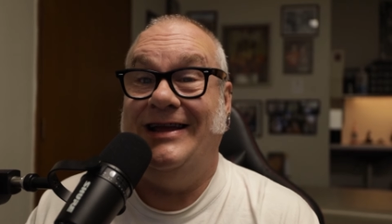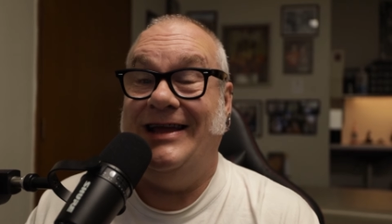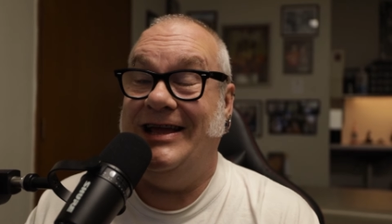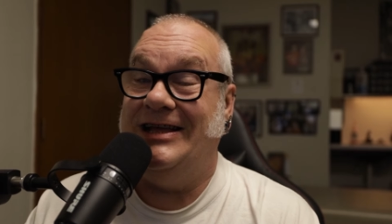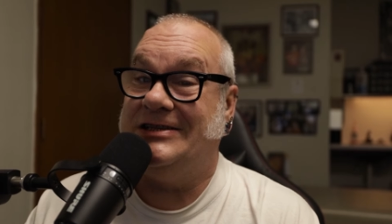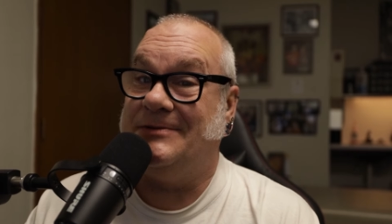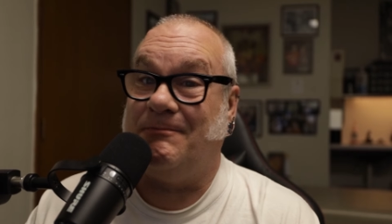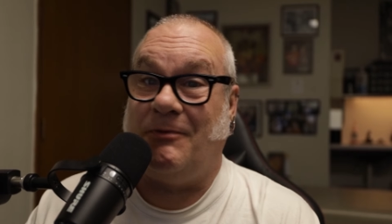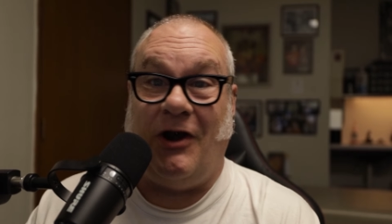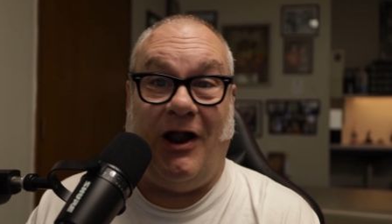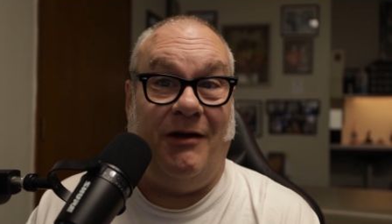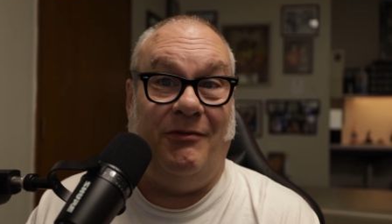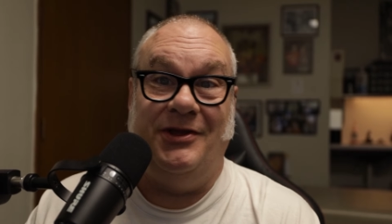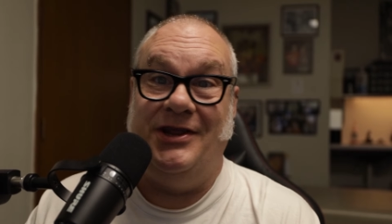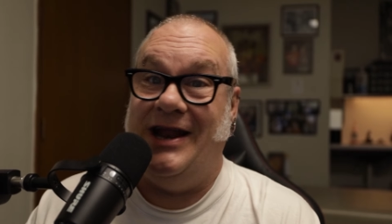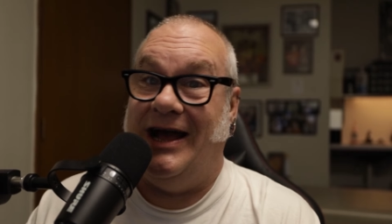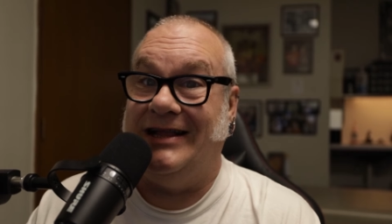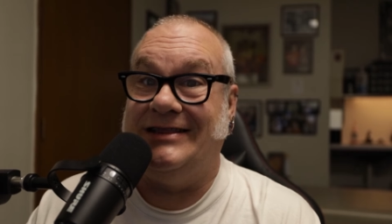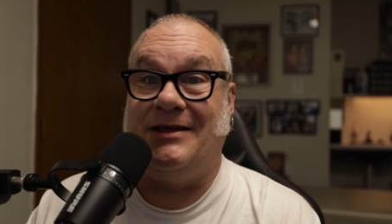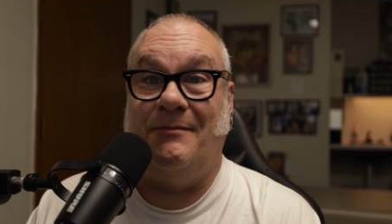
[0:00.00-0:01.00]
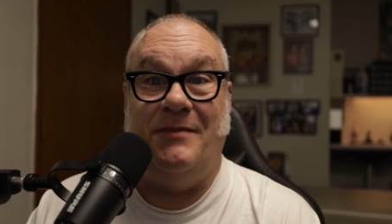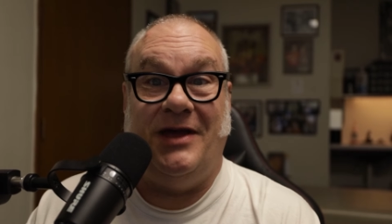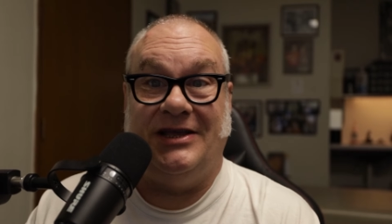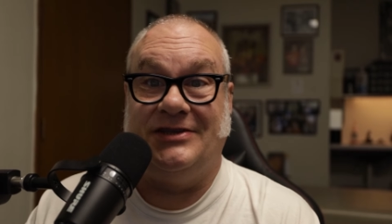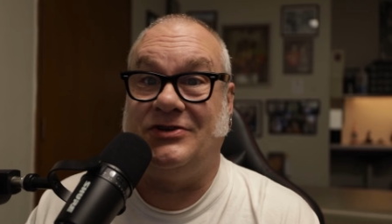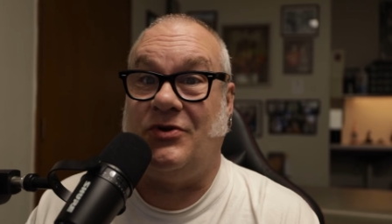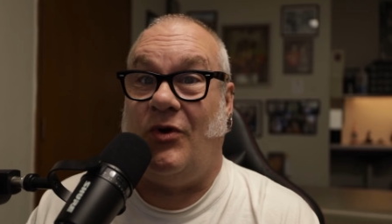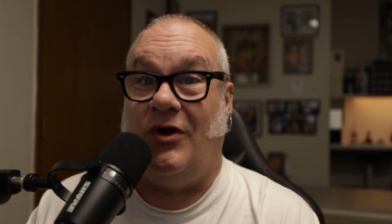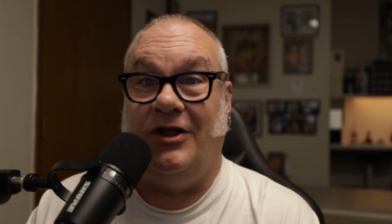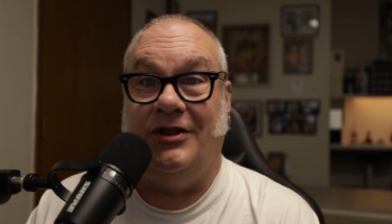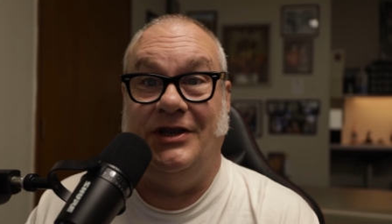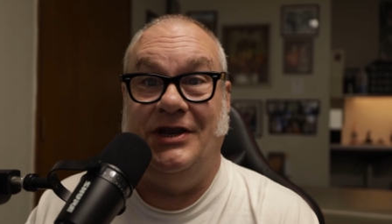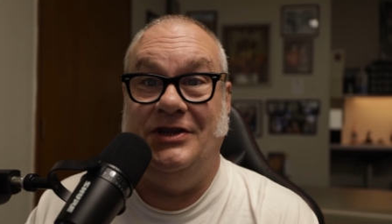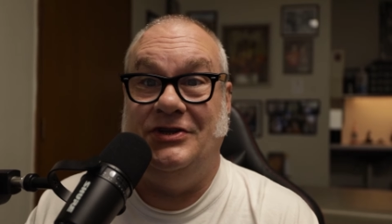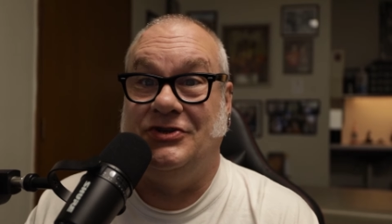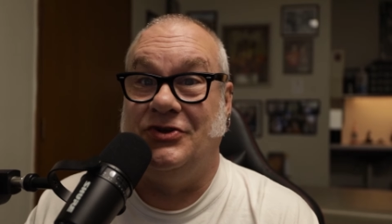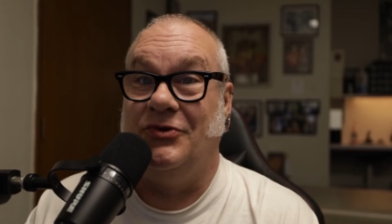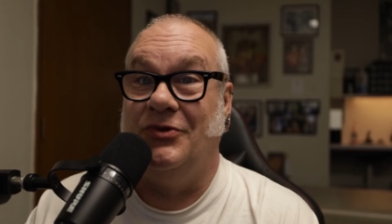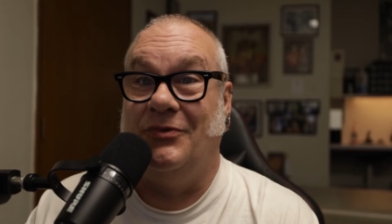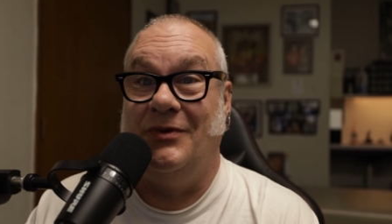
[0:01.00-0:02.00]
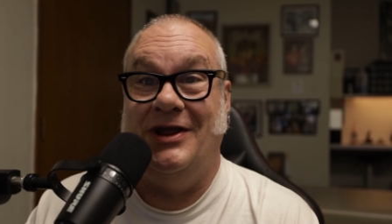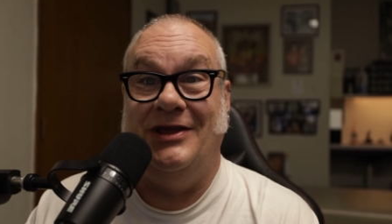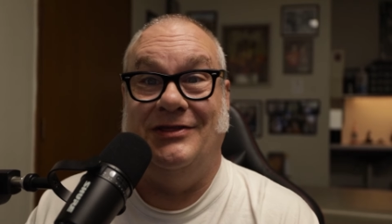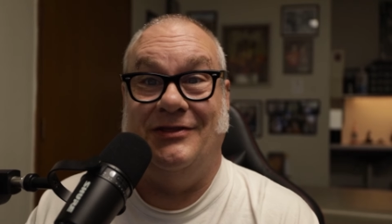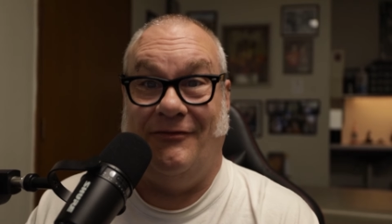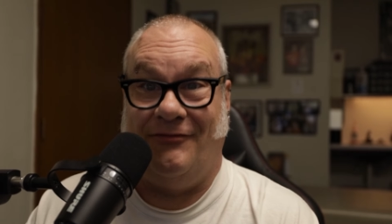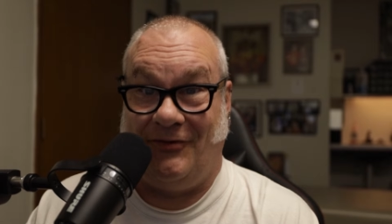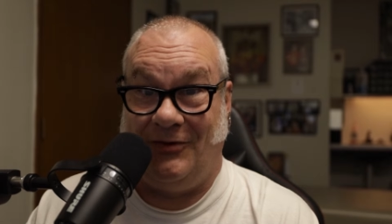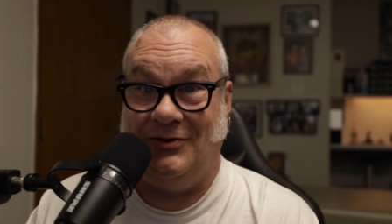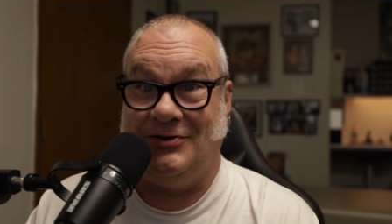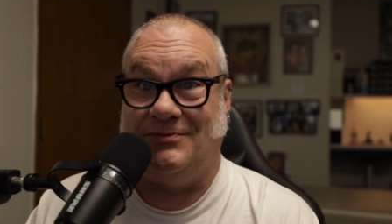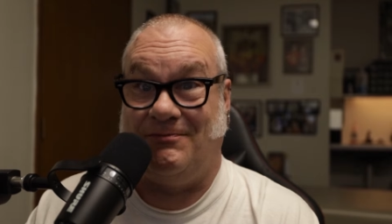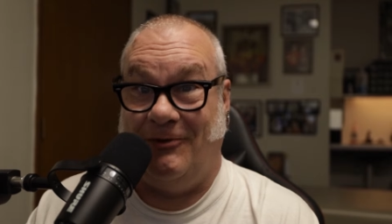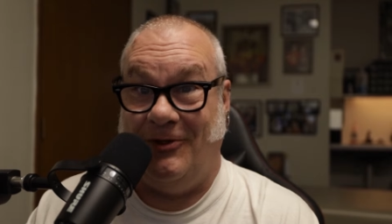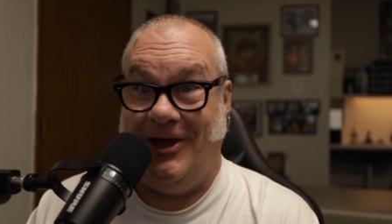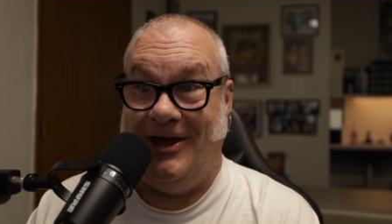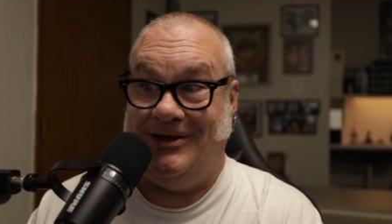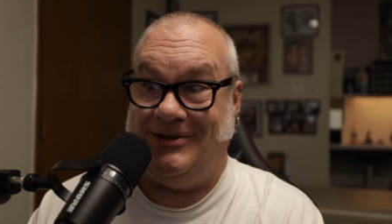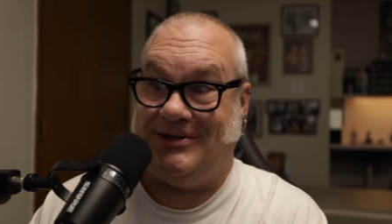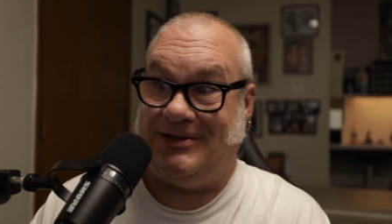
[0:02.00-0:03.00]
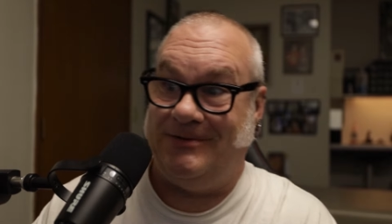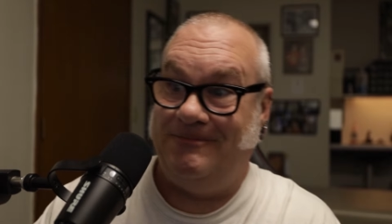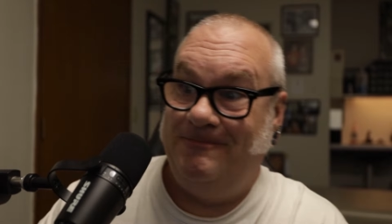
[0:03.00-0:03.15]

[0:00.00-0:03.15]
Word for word: it's probably not the best quality jewelry in the first place.